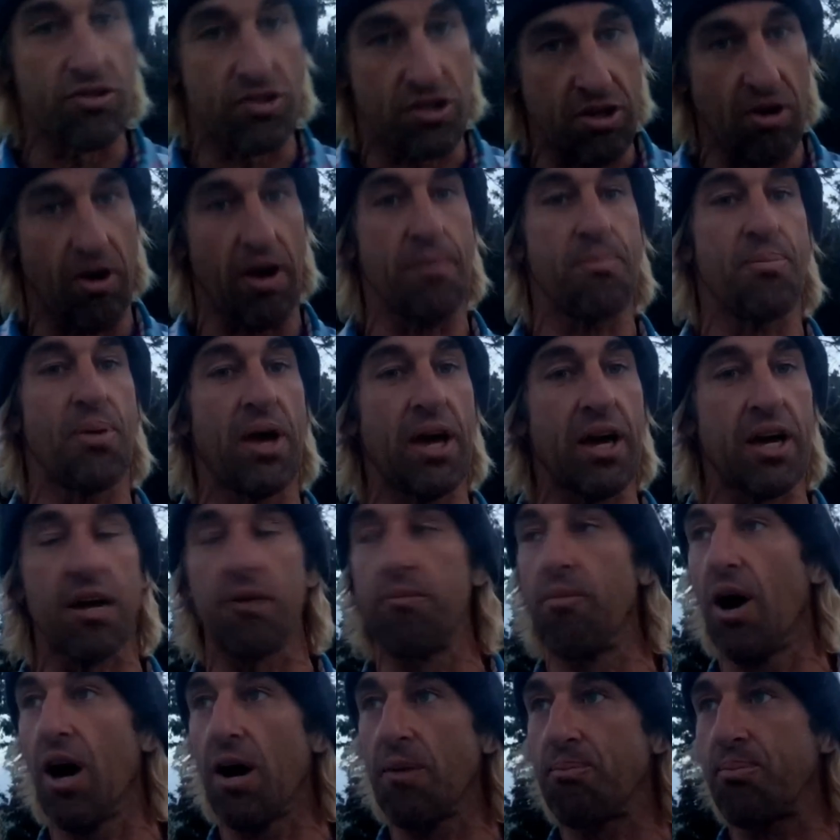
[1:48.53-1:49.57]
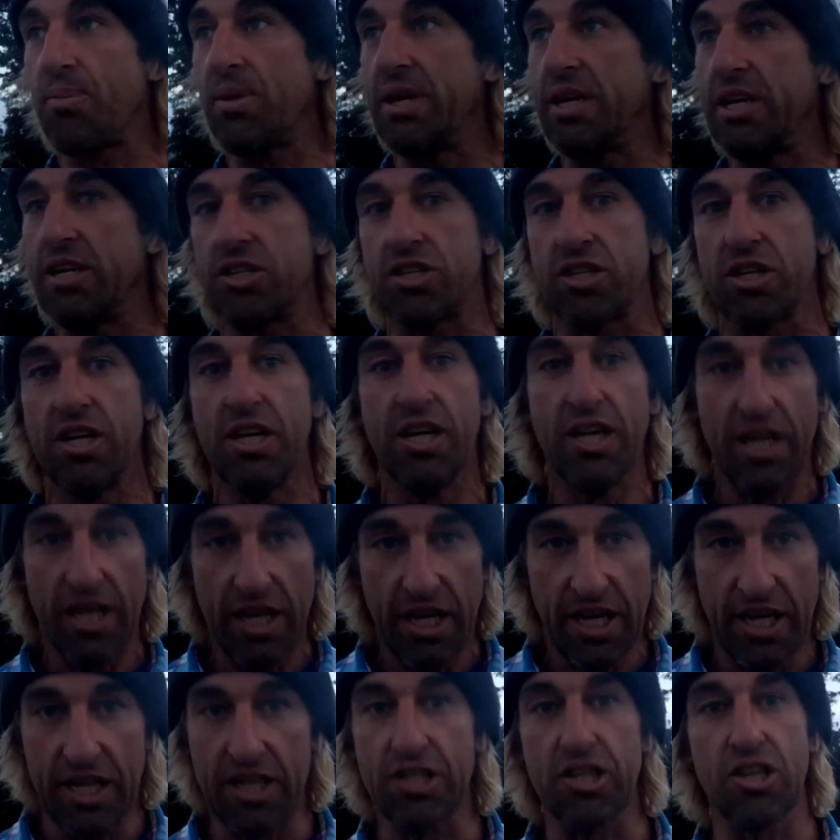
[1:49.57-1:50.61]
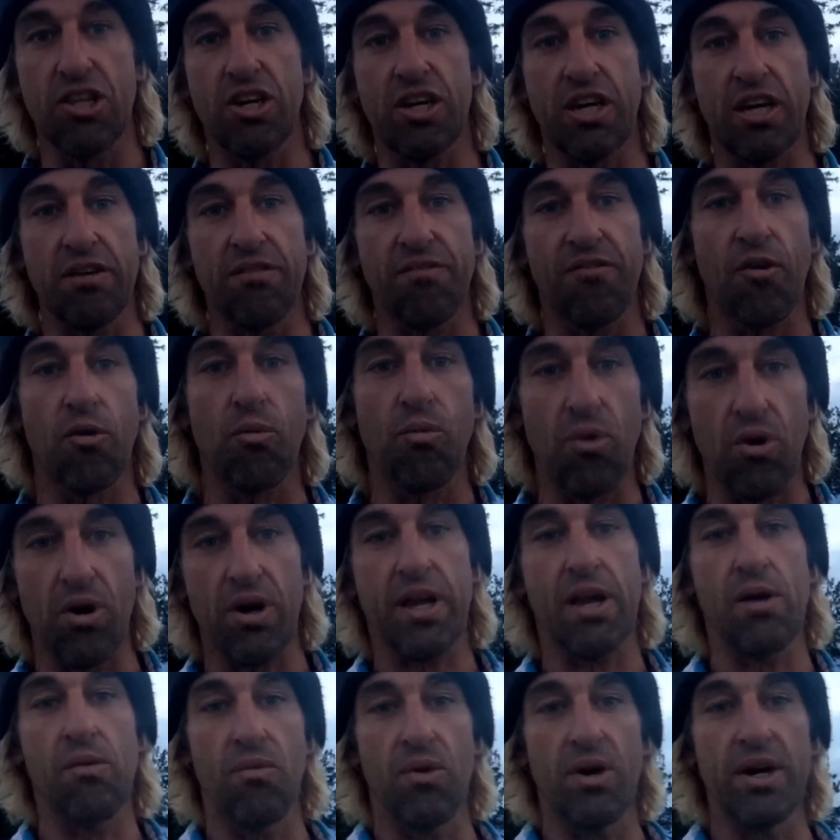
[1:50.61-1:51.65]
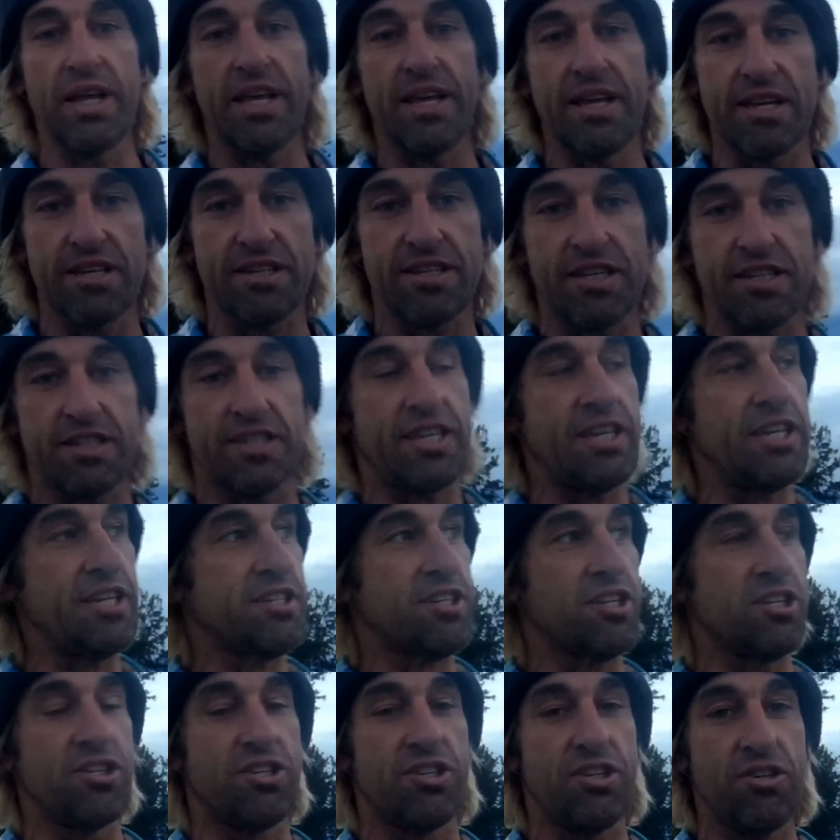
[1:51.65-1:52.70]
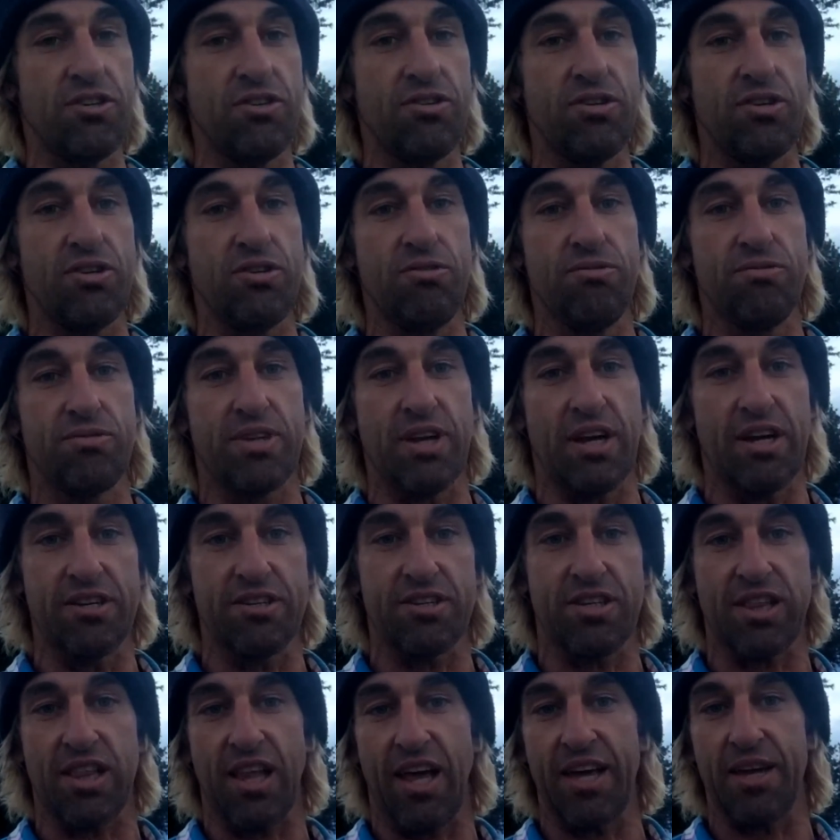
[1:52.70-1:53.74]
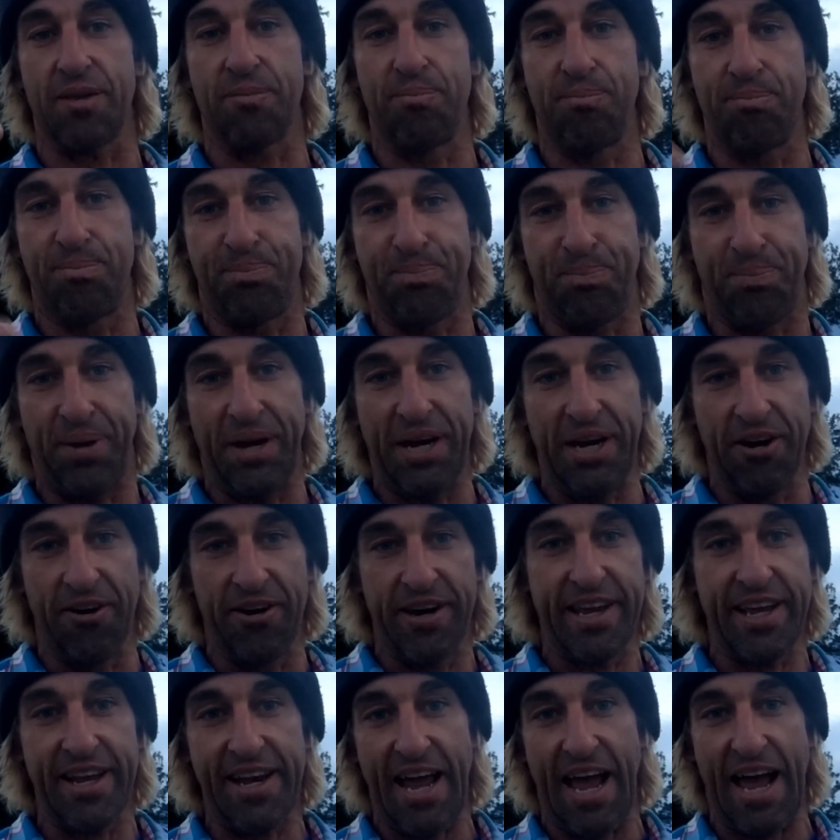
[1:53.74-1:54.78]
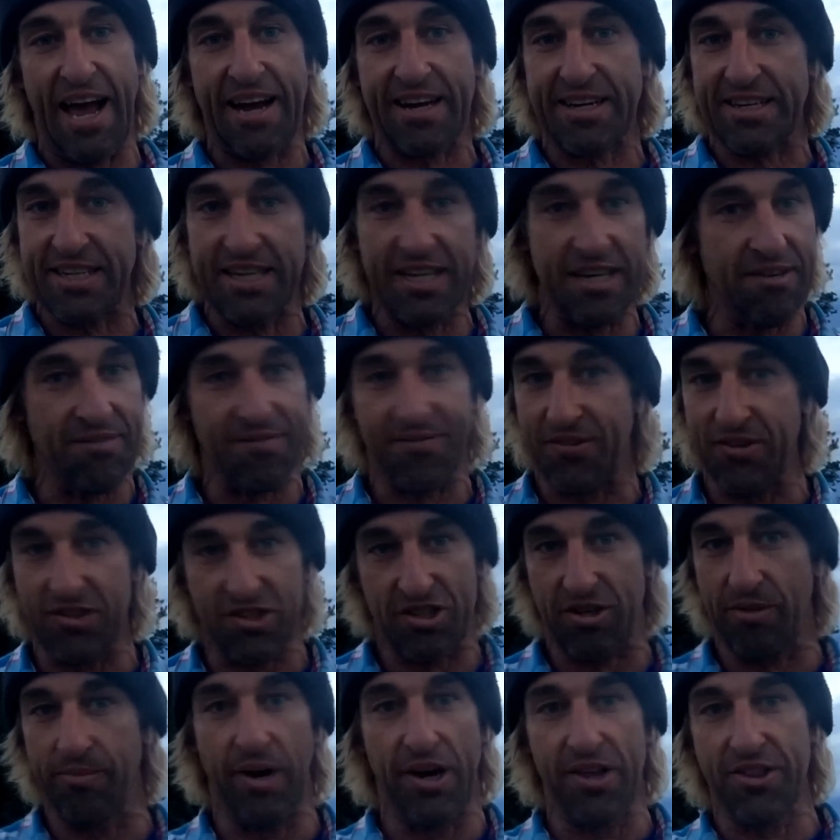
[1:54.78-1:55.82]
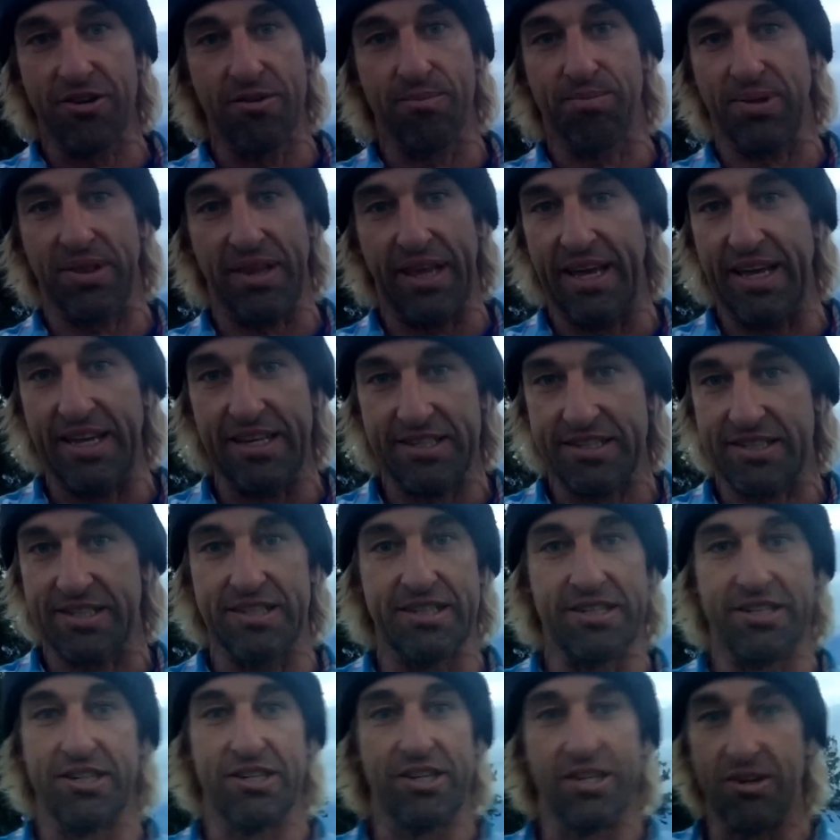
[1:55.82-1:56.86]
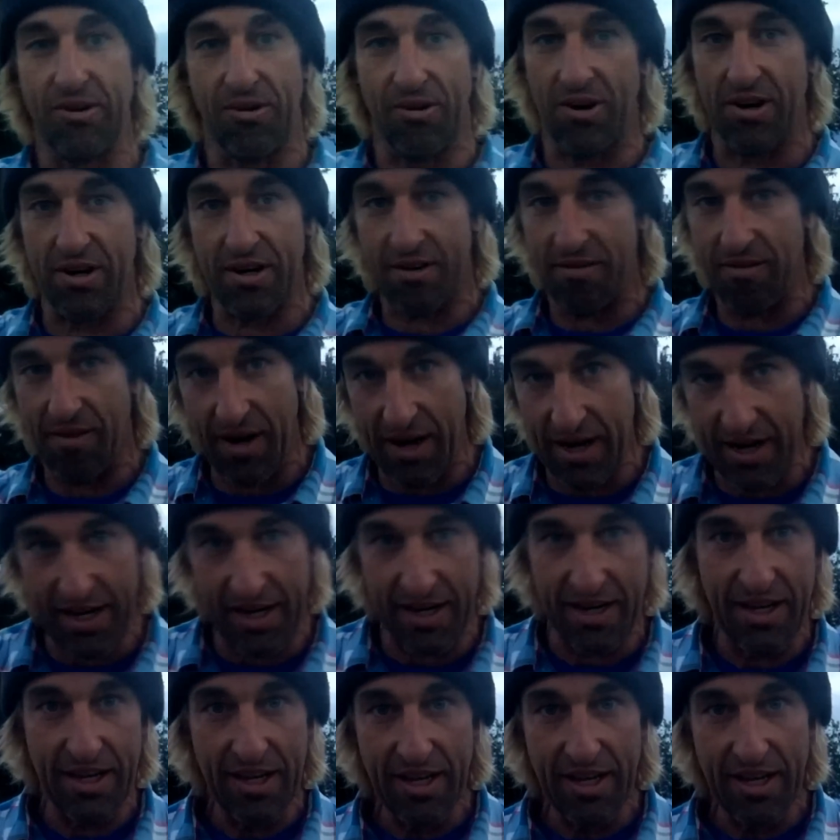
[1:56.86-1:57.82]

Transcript: So I pick him up and he's he's looking for work and what he is is he's a dude who does like period acting for some other place in New York, right?